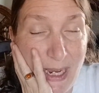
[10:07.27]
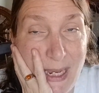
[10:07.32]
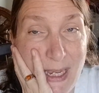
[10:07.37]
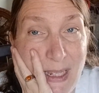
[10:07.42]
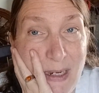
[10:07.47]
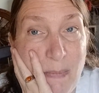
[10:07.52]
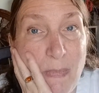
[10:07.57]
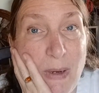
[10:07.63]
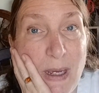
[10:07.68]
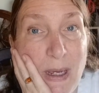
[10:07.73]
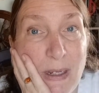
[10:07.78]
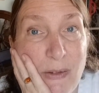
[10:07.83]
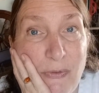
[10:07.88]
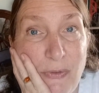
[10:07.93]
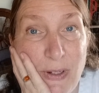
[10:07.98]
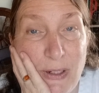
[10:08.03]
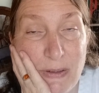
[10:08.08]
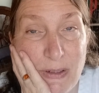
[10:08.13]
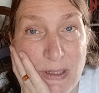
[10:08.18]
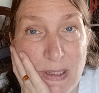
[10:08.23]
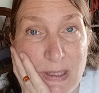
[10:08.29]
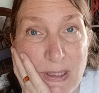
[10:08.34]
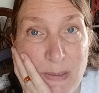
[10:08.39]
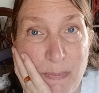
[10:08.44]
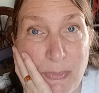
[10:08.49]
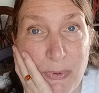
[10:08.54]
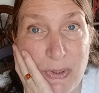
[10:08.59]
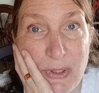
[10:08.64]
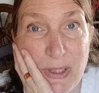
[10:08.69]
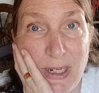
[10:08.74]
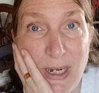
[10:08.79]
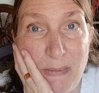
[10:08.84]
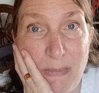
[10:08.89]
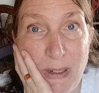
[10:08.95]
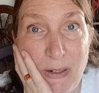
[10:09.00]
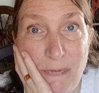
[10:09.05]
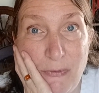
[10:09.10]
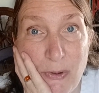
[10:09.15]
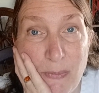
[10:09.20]
and my felted slippers that
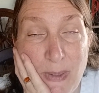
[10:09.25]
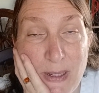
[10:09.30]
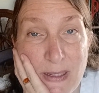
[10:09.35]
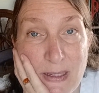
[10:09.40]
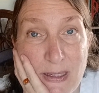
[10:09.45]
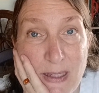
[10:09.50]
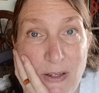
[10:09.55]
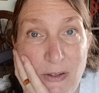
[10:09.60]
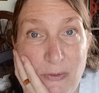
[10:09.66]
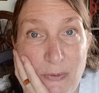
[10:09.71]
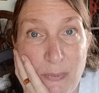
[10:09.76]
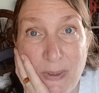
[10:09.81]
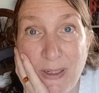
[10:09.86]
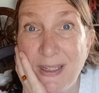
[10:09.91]
I made for myself